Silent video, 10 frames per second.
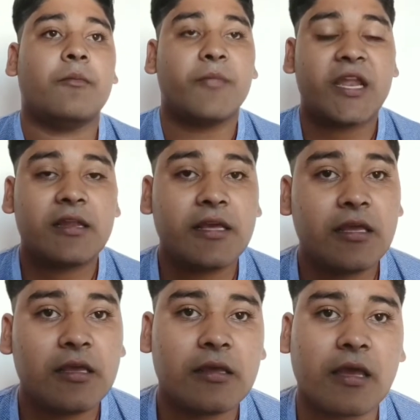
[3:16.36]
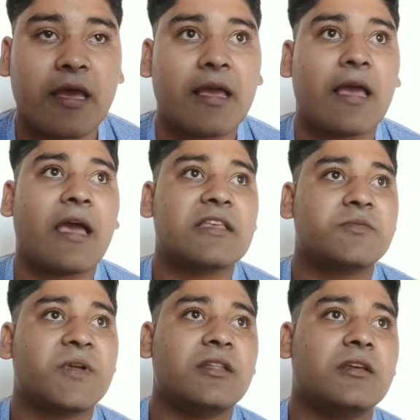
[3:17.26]
Mainly, as
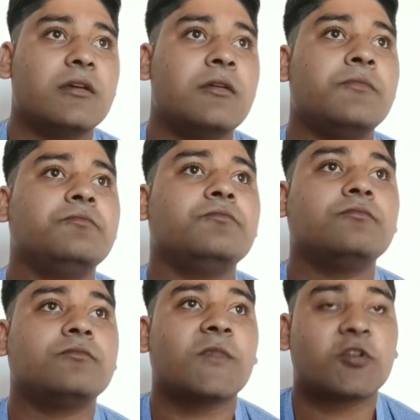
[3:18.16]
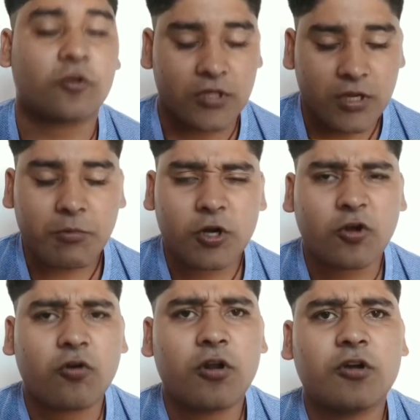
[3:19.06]
per the talking about the
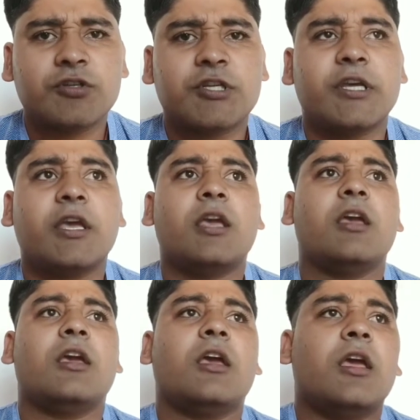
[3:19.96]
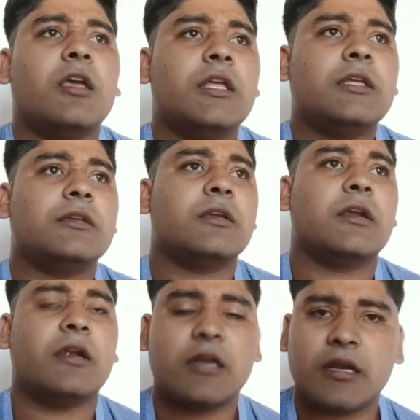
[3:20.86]
oolong tea,
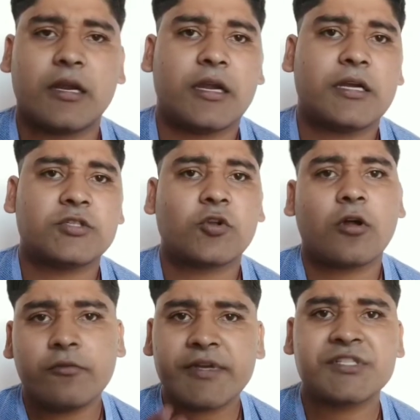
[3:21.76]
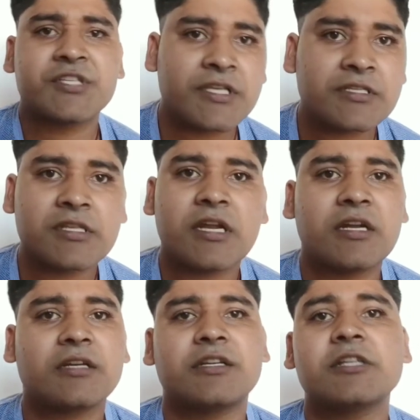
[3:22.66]
it's always changed
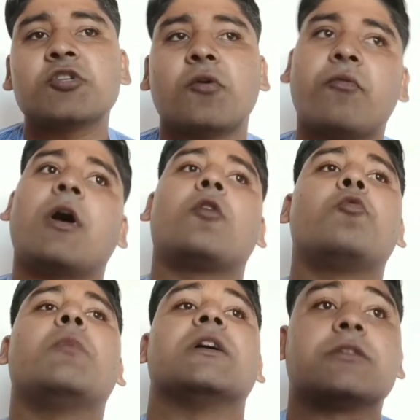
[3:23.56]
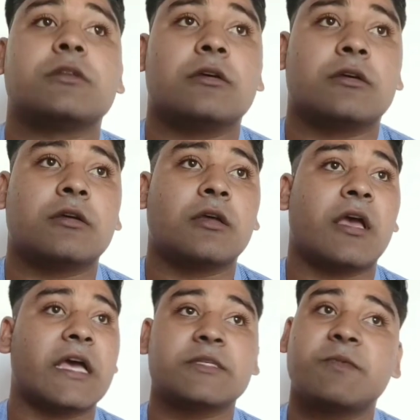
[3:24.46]
the taste of aromas
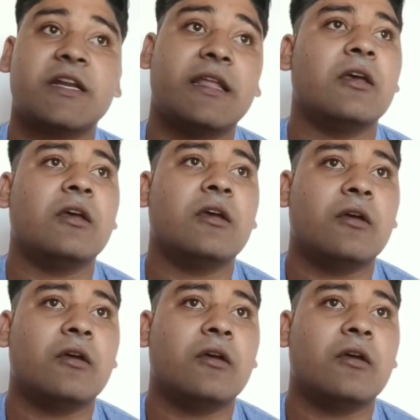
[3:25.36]
as per their